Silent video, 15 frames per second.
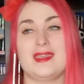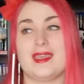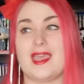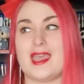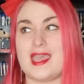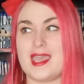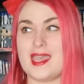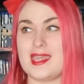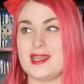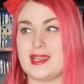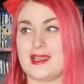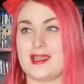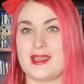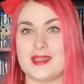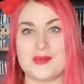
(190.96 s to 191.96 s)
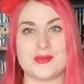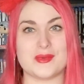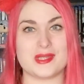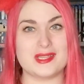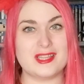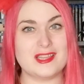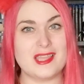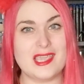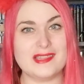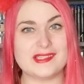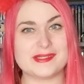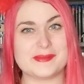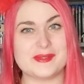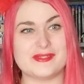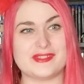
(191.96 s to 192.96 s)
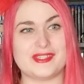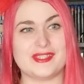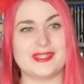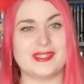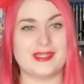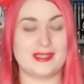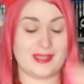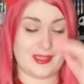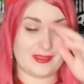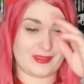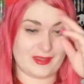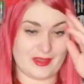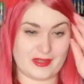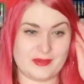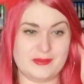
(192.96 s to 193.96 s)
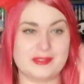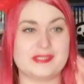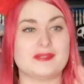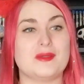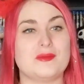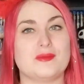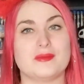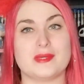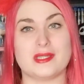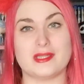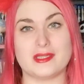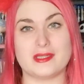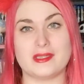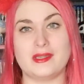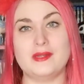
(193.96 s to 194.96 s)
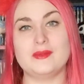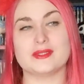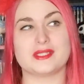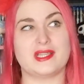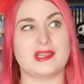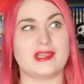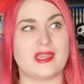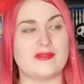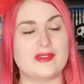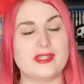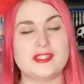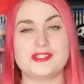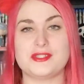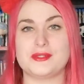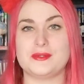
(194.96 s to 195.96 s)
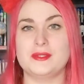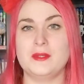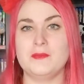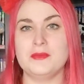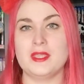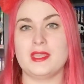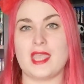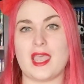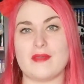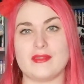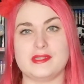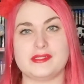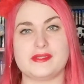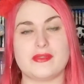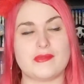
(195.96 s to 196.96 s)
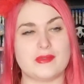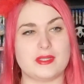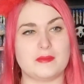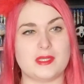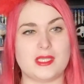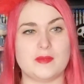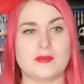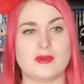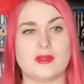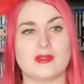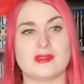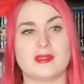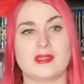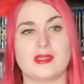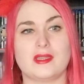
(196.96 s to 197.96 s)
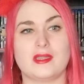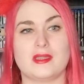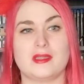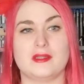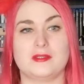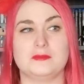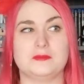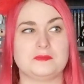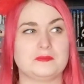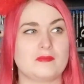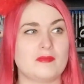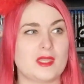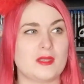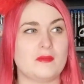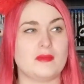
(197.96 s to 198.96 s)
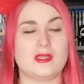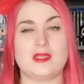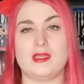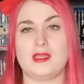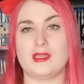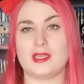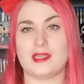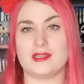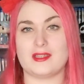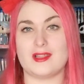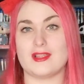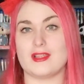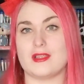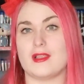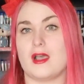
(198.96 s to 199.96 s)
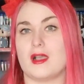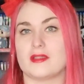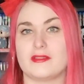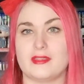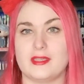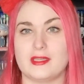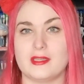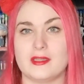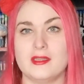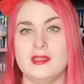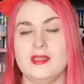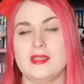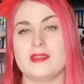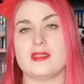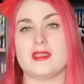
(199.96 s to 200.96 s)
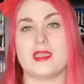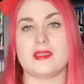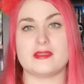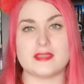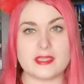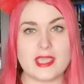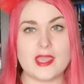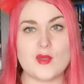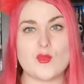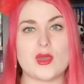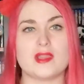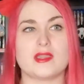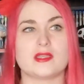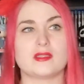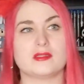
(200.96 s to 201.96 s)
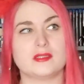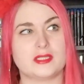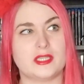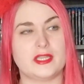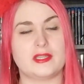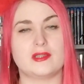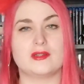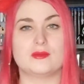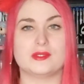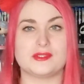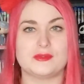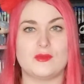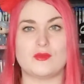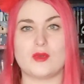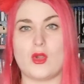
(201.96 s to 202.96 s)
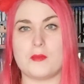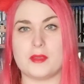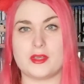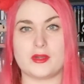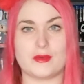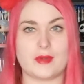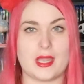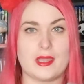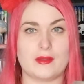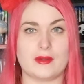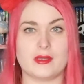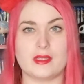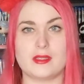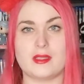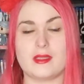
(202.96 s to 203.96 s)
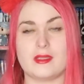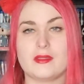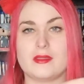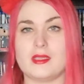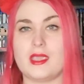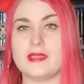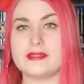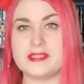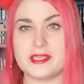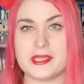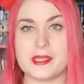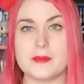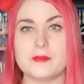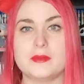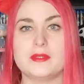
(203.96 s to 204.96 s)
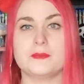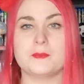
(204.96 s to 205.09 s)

And I really liked this movie. I thought it was really good. It was clever to have these three people being kind of locked in the ATM while a killer was roaming around the ATM